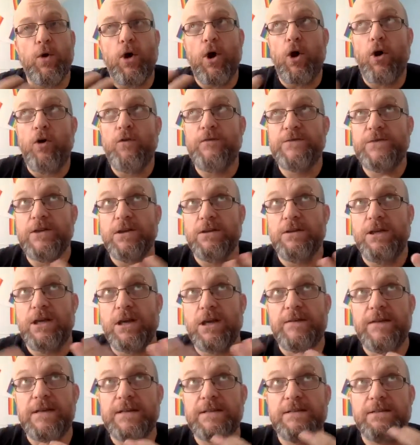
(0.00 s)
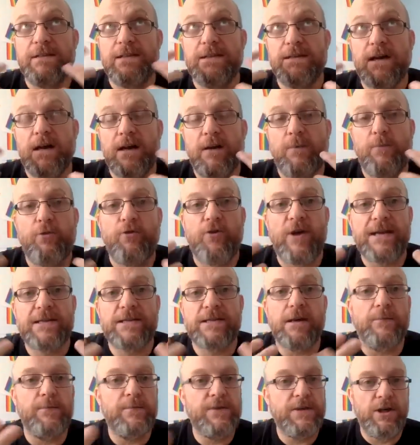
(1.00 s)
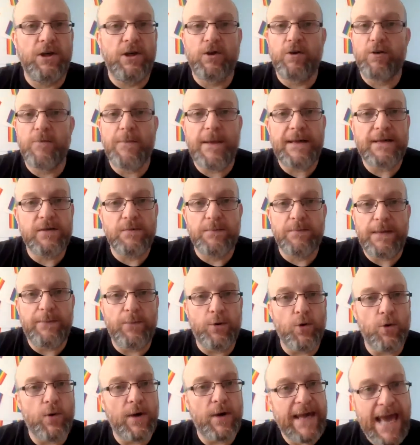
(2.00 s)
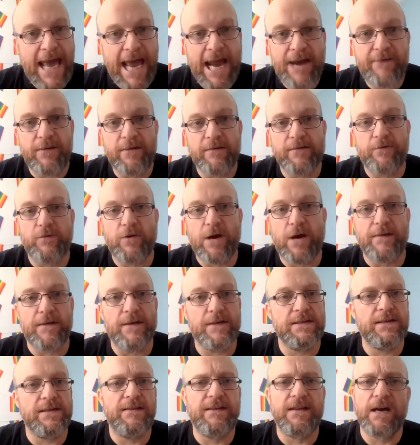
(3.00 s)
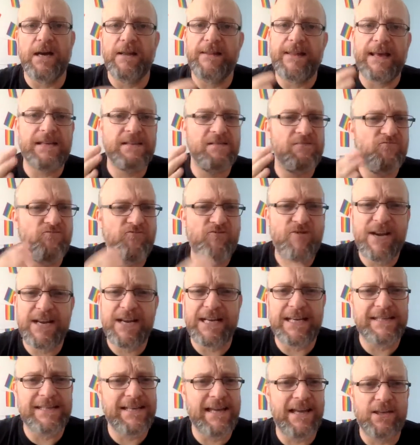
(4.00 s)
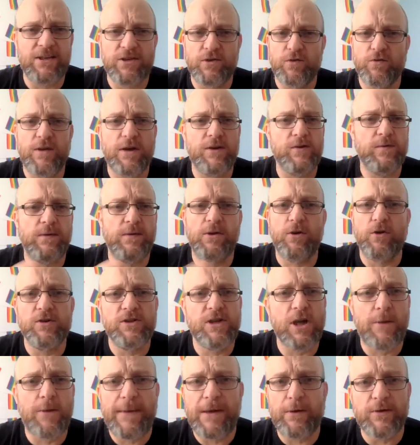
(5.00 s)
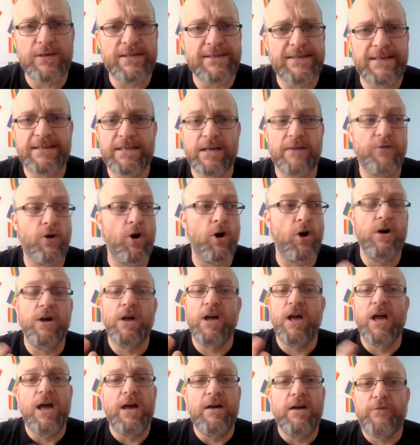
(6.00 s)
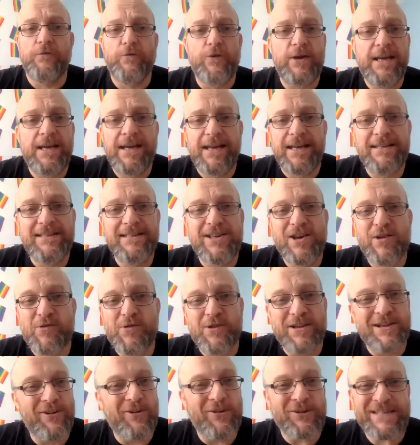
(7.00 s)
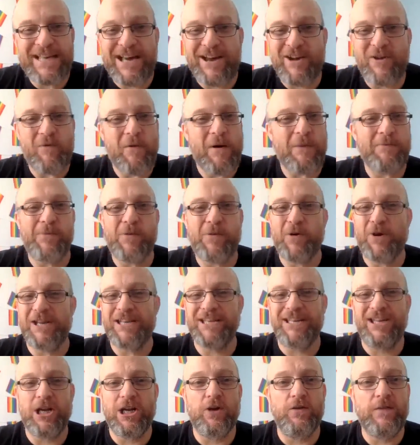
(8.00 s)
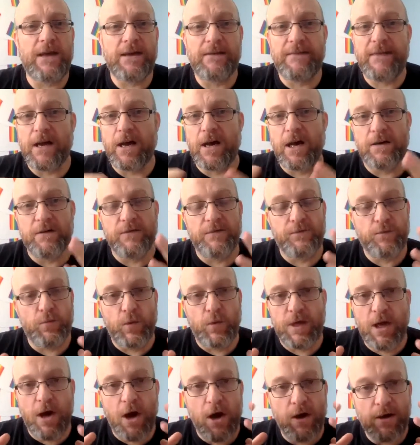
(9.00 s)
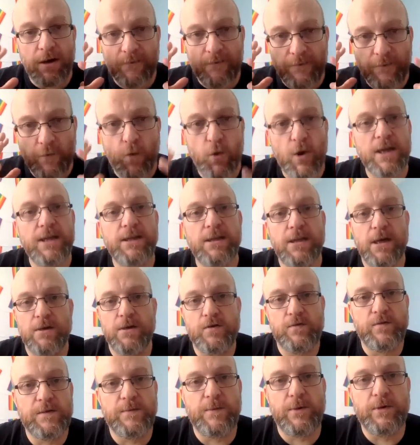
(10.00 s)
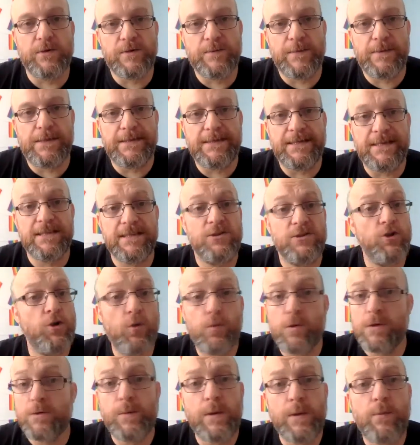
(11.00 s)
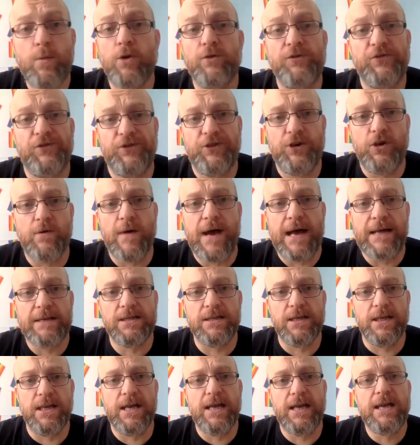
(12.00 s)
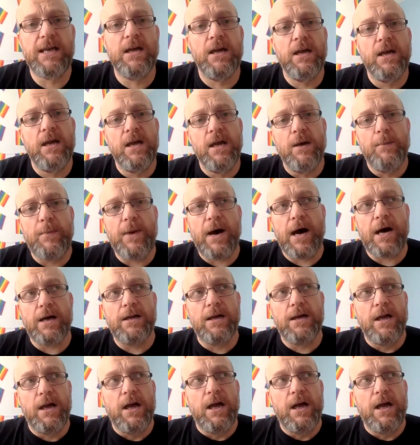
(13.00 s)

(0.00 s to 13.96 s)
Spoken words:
often, you know, this kind of pressure, you know, you mentioned people who are caring for others, and that's really essential. Those with long-term illnesses. I've got 3 kids who were in lockdown at one point. You know, that kind of, we can't avoid those responsibilities, nor would we want to, actually. But